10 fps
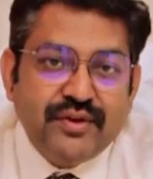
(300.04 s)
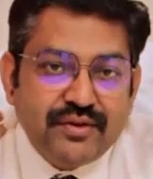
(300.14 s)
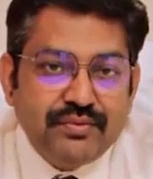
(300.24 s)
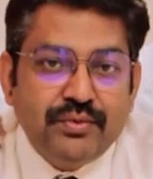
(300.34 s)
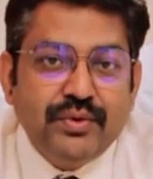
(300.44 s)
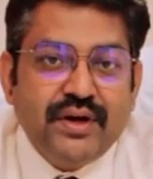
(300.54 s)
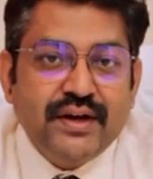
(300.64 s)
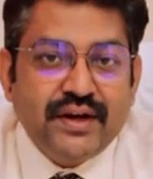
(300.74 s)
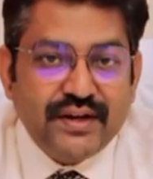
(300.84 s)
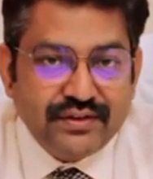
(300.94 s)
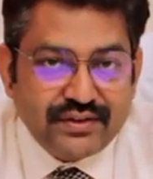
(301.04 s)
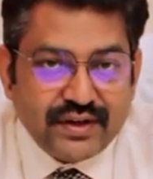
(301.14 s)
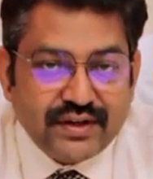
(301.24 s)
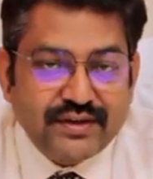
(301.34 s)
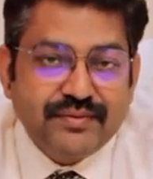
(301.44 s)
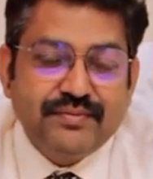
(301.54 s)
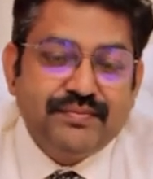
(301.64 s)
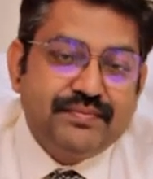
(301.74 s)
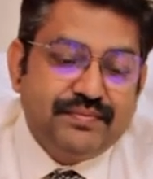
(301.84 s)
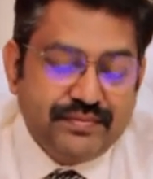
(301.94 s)
where food are getting stuck.
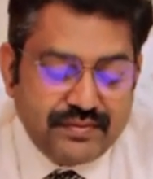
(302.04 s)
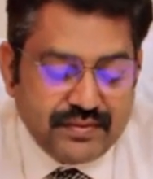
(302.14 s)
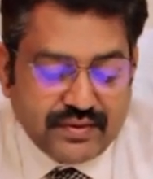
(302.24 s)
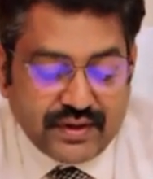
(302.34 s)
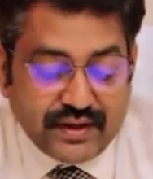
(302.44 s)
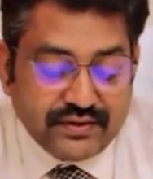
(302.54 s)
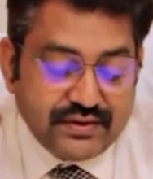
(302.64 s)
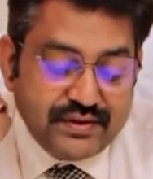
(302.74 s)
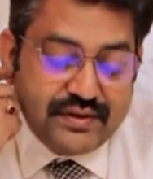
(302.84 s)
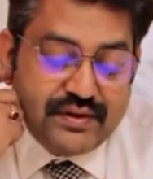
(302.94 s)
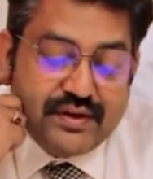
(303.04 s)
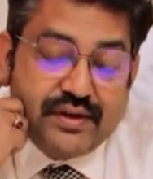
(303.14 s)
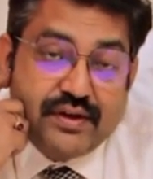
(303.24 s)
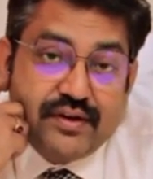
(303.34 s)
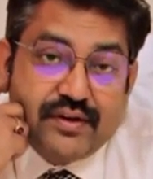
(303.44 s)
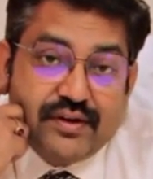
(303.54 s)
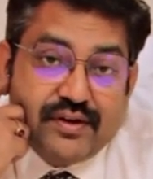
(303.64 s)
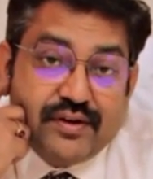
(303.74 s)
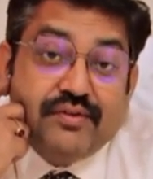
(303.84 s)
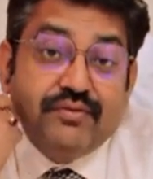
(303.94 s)
Next,
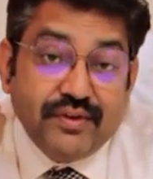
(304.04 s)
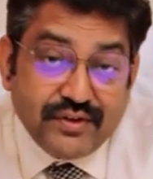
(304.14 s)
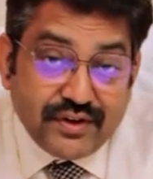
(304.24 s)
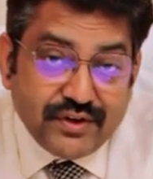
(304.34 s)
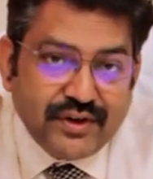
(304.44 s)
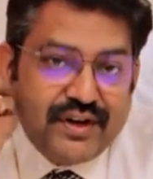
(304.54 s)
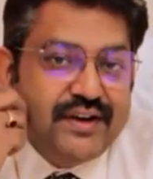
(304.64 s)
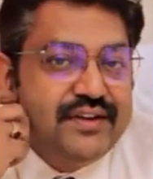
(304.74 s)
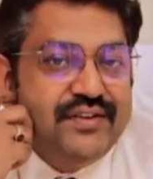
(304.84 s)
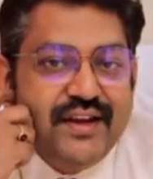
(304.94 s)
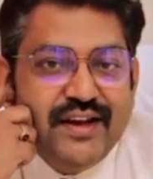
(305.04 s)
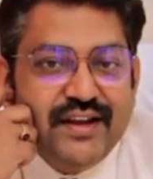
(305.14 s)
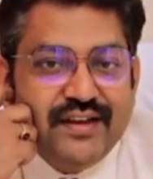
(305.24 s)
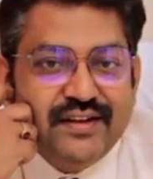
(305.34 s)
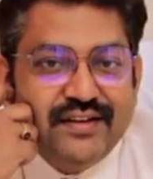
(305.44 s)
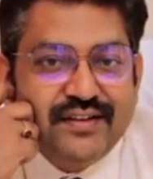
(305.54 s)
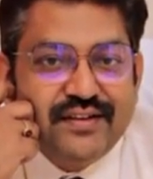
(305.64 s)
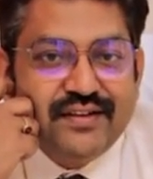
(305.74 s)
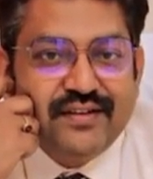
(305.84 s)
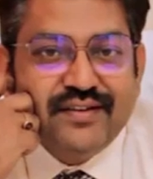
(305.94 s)
visit your dentist daily.
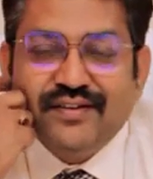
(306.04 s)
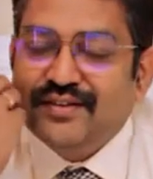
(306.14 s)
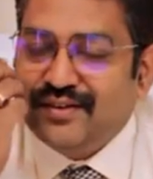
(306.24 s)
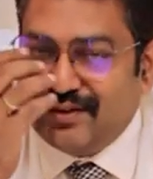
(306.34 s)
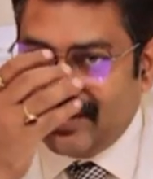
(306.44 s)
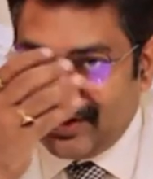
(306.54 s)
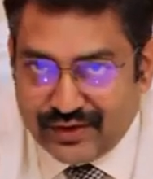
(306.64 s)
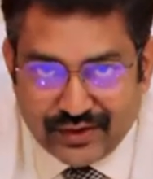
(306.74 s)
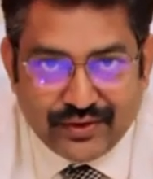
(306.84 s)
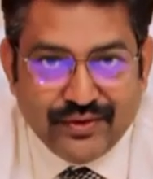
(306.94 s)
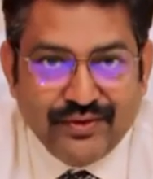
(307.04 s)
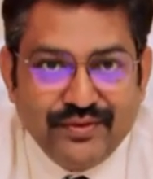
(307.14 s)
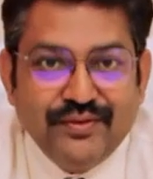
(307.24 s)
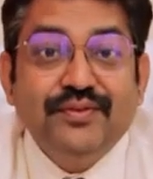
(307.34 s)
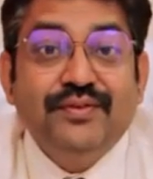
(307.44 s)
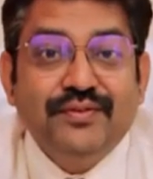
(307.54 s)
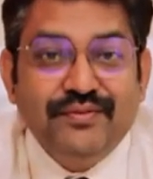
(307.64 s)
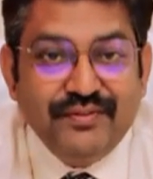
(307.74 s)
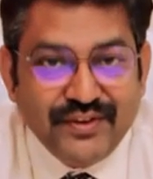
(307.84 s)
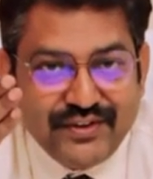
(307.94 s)
No,
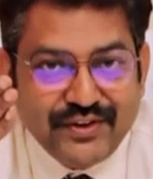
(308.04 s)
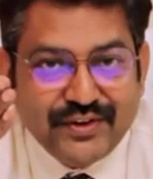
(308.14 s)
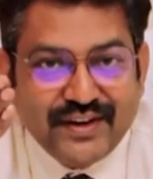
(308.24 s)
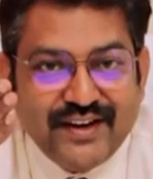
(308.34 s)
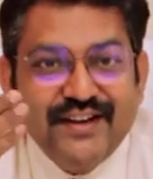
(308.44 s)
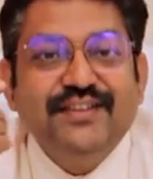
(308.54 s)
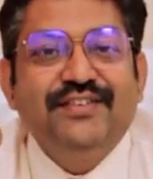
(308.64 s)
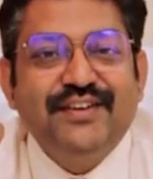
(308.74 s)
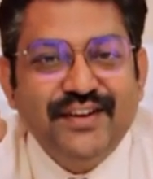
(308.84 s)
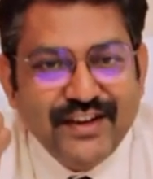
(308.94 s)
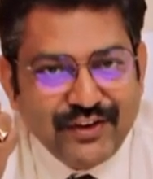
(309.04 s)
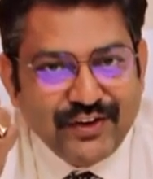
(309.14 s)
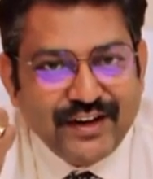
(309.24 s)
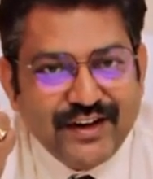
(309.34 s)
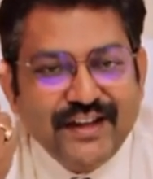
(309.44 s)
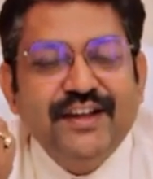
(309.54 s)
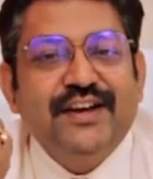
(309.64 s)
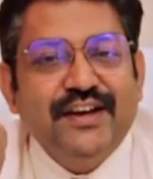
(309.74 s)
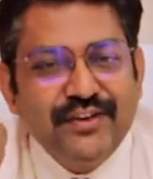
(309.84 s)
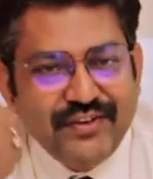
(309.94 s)
visit your dentist regularly
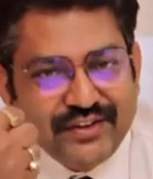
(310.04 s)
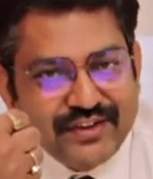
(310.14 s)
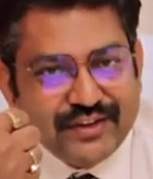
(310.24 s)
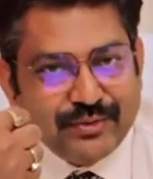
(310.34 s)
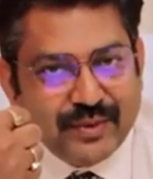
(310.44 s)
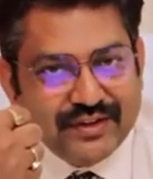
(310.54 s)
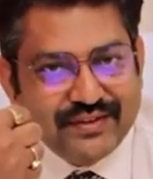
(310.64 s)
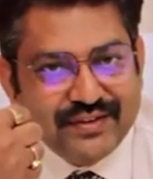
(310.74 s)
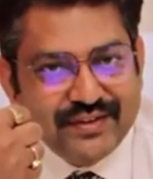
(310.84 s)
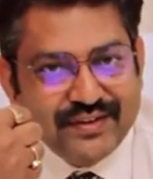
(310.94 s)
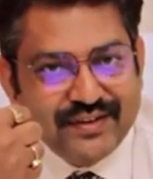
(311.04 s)
every 6 months.